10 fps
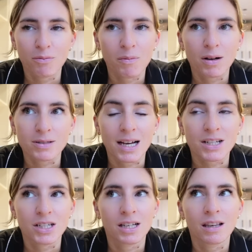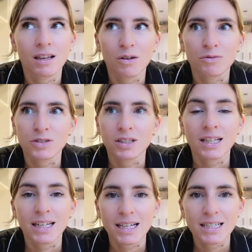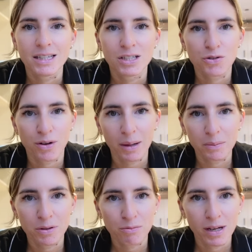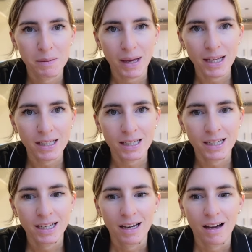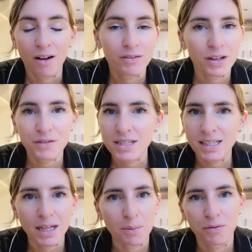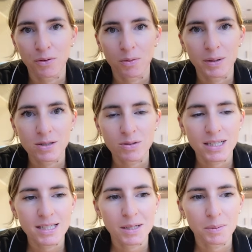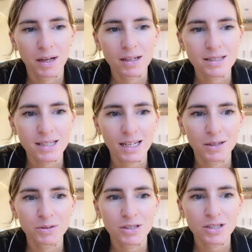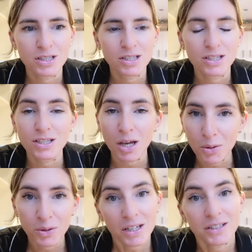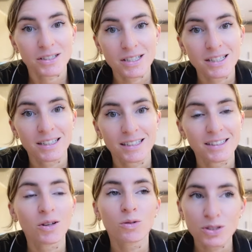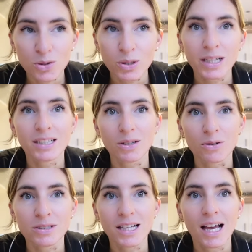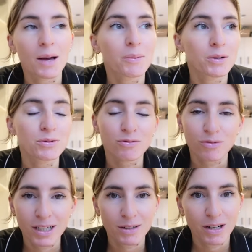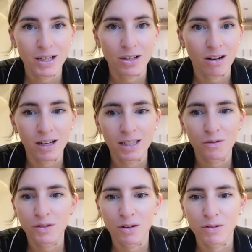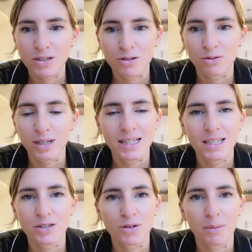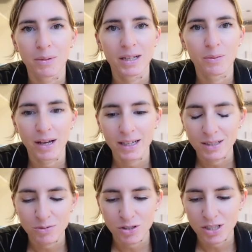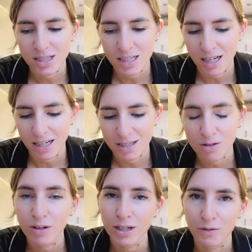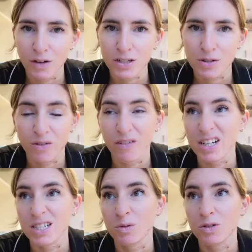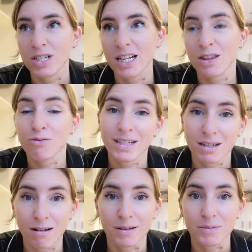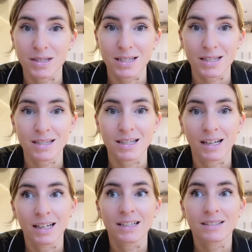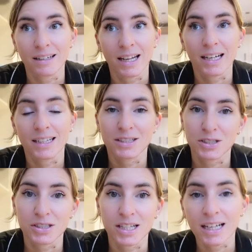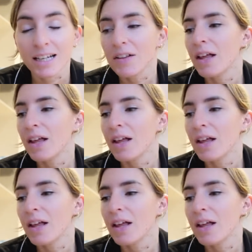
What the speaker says: Miles actually loved The Lady and the Tramp, the remake. I've never seen that before, but it's on Disney Plus, and it was just so good. Lots of talking dogs, but it was really, really good. I love the original Lady and the Tramp anyway, and it was just, it's a really good version. We've actually watched it 3 times since Sunday, hence Tuesday.